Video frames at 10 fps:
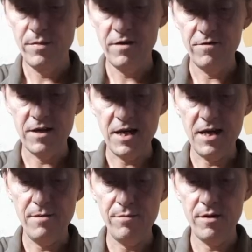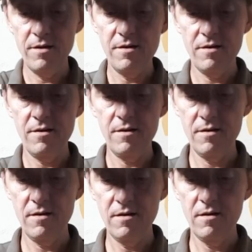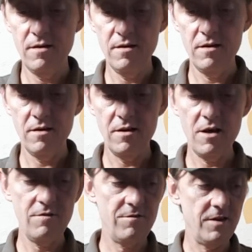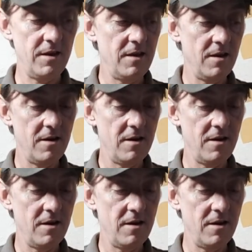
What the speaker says: Bit of tape, and hopefully